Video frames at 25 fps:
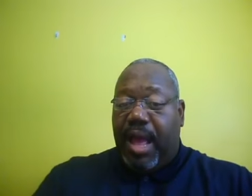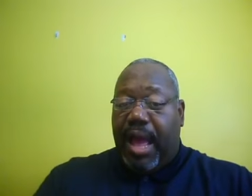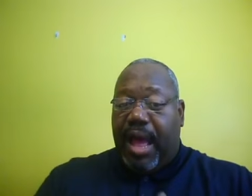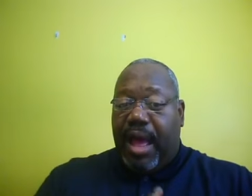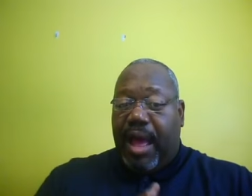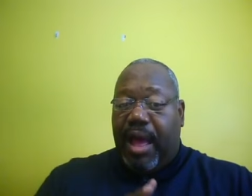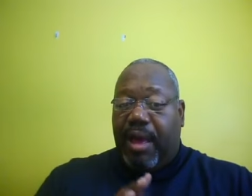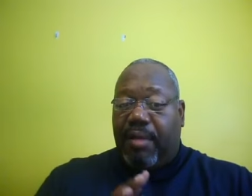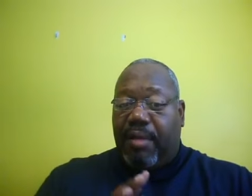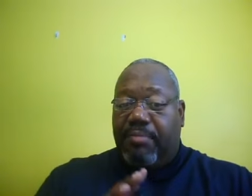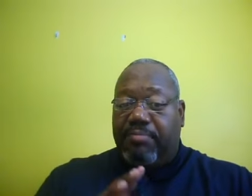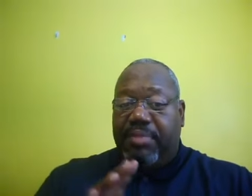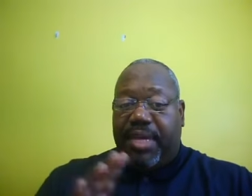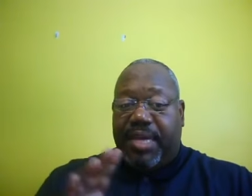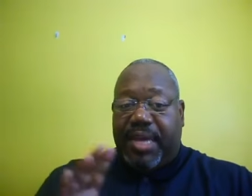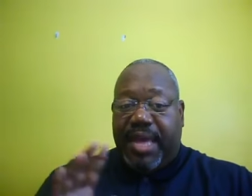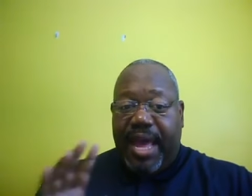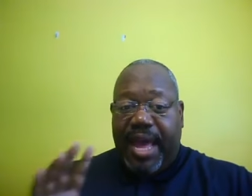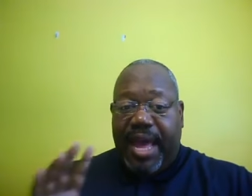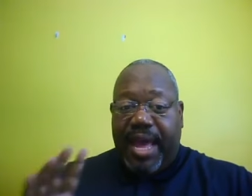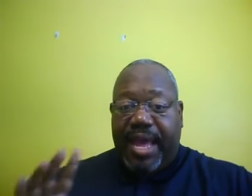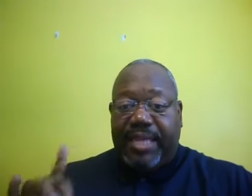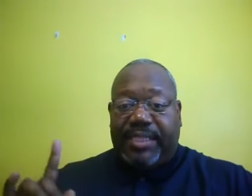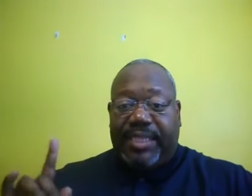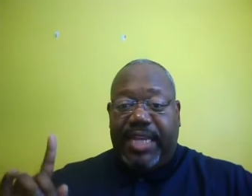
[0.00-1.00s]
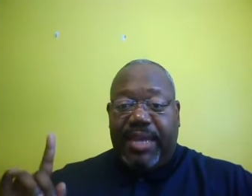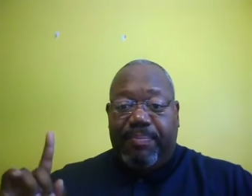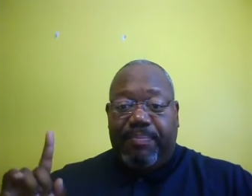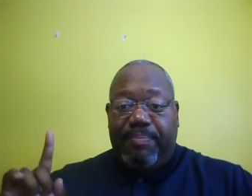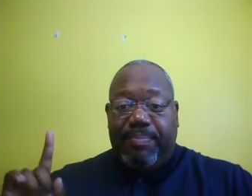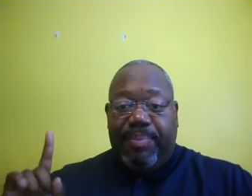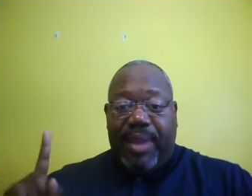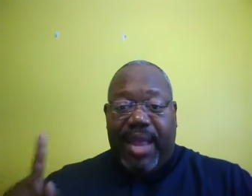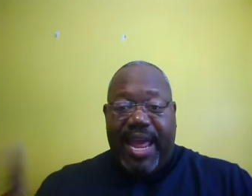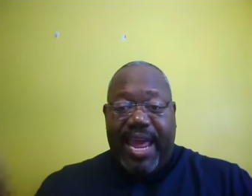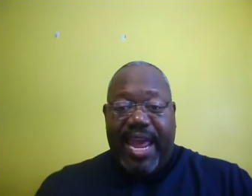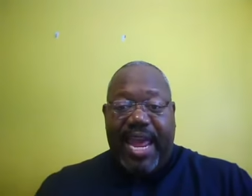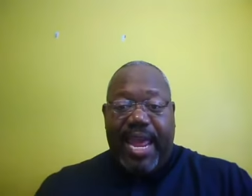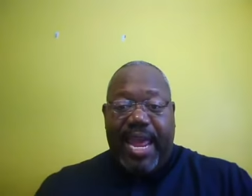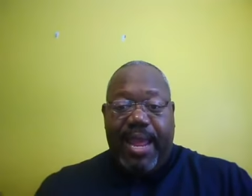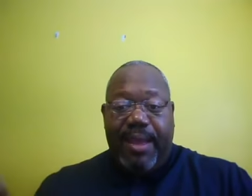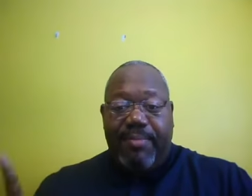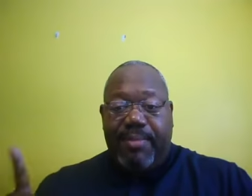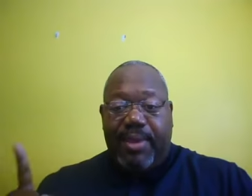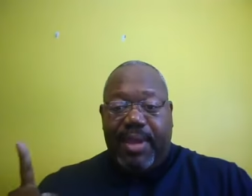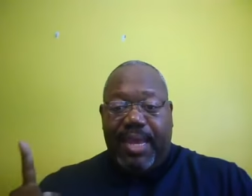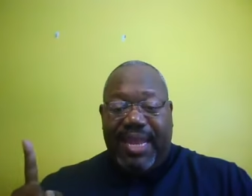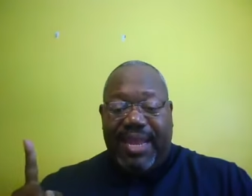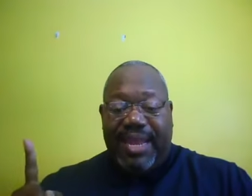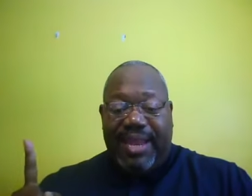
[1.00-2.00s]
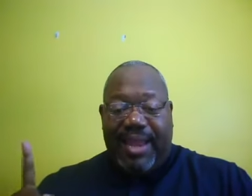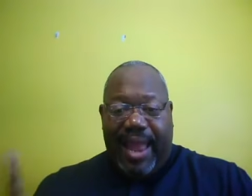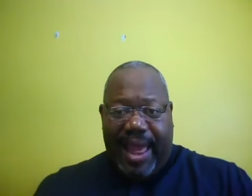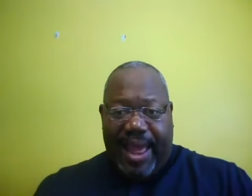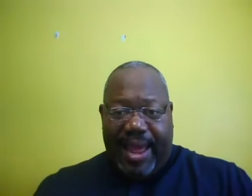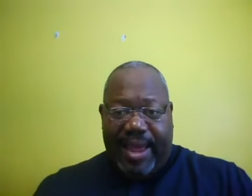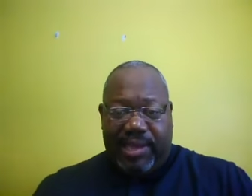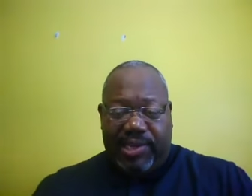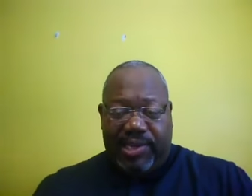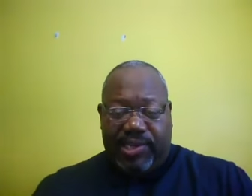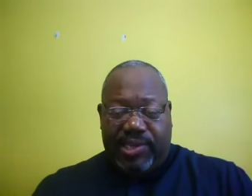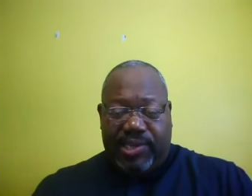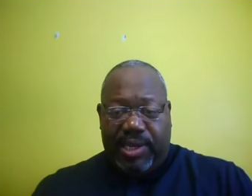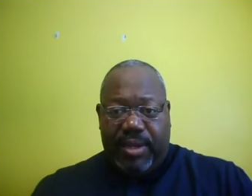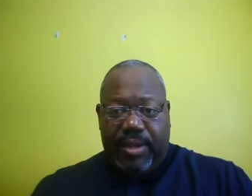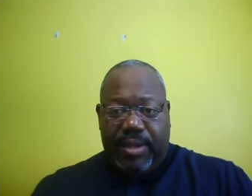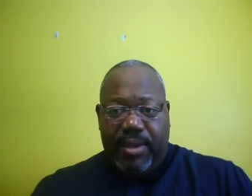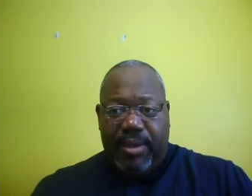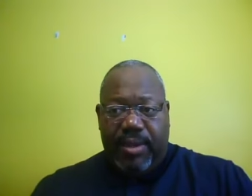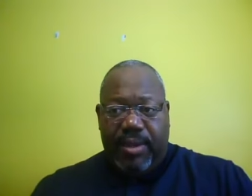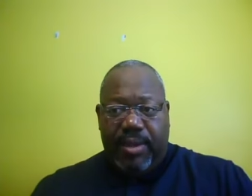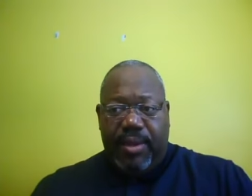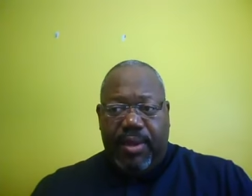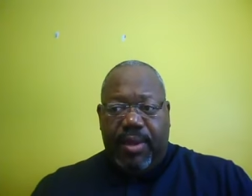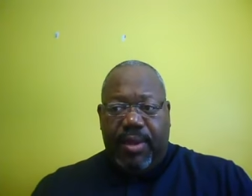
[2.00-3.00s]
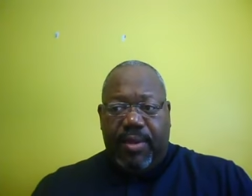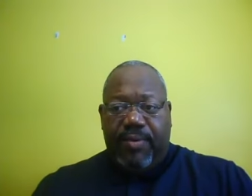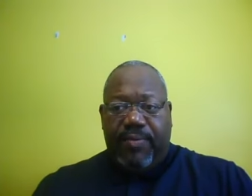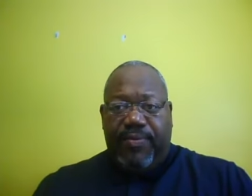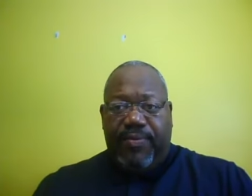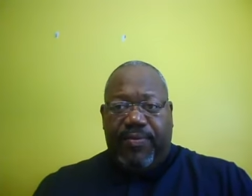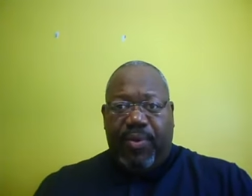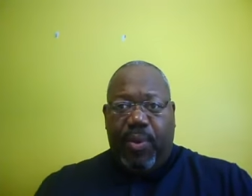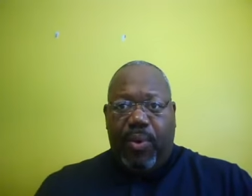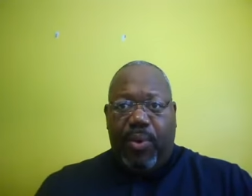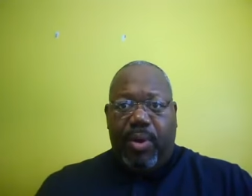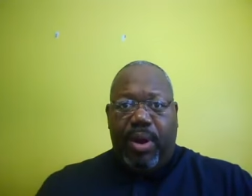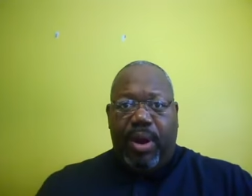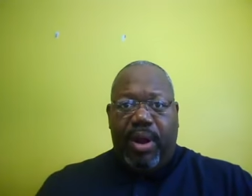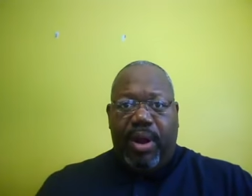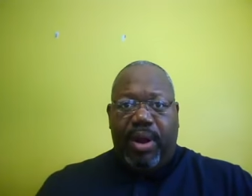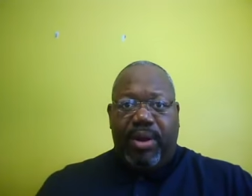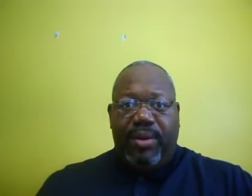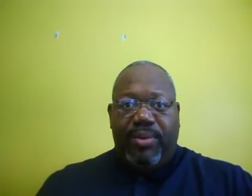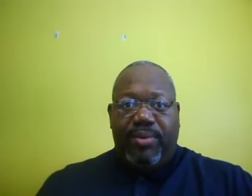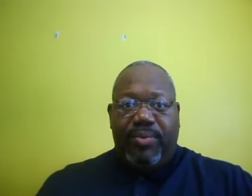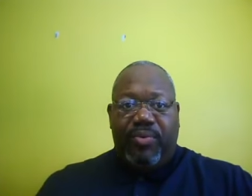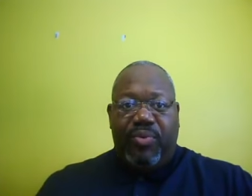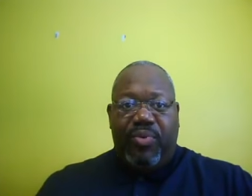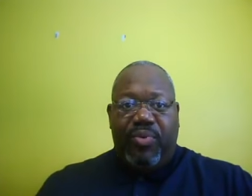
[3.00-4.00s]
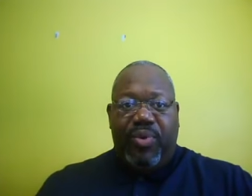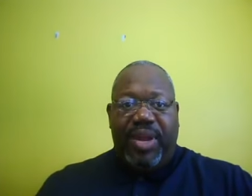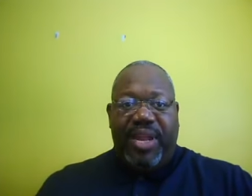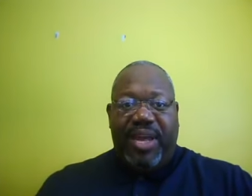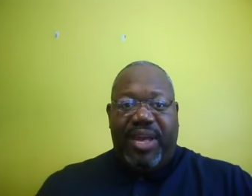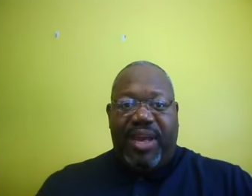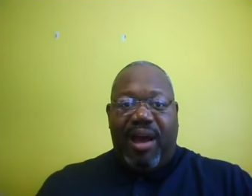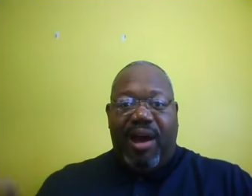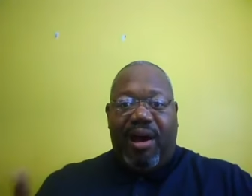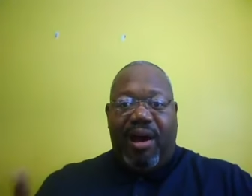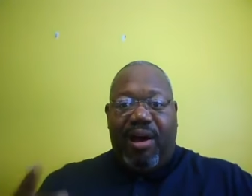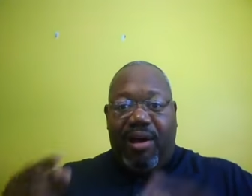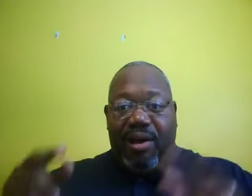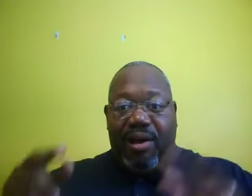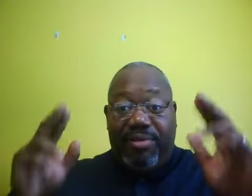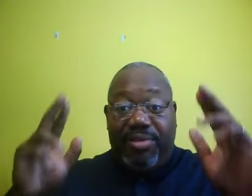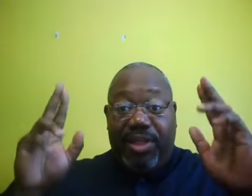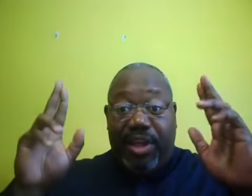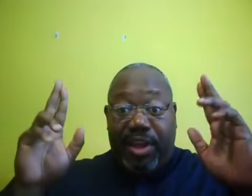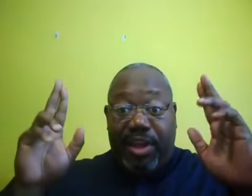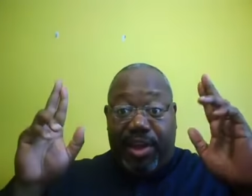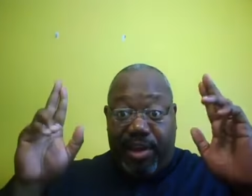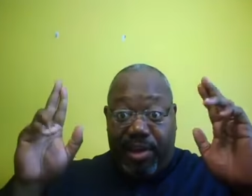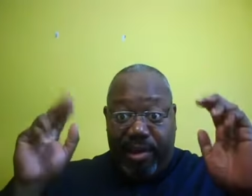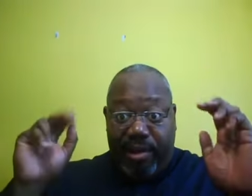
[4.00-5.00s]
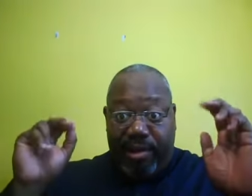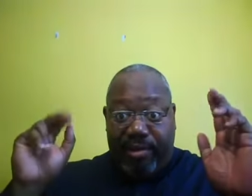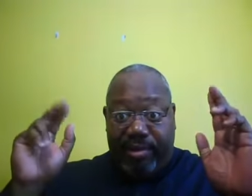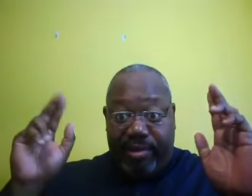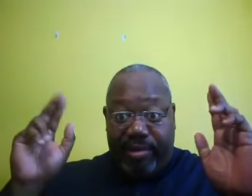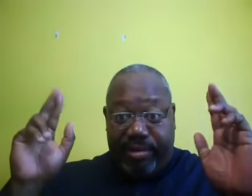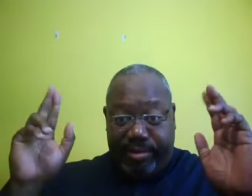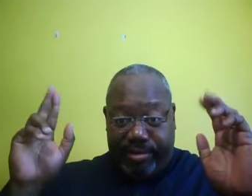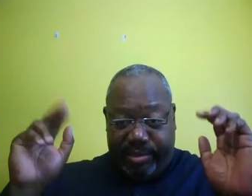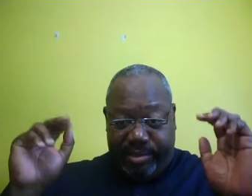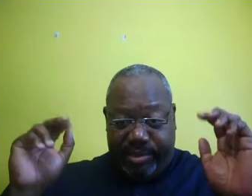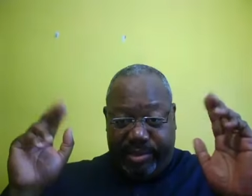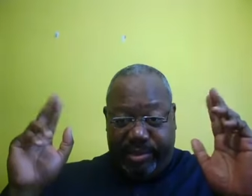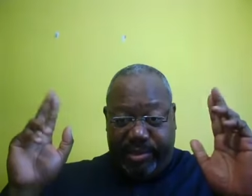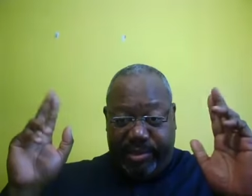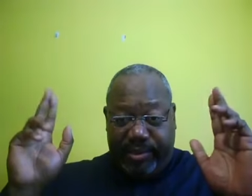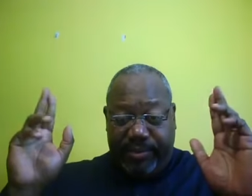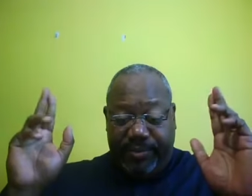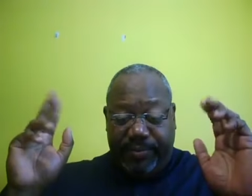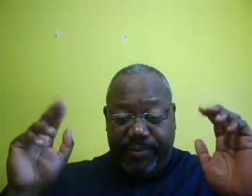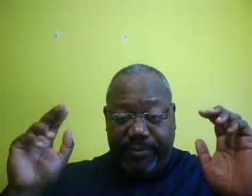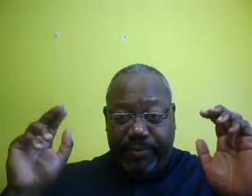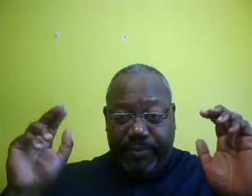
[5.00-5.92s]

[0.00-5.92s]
Um, because he blamed Elijah for what he called the curse.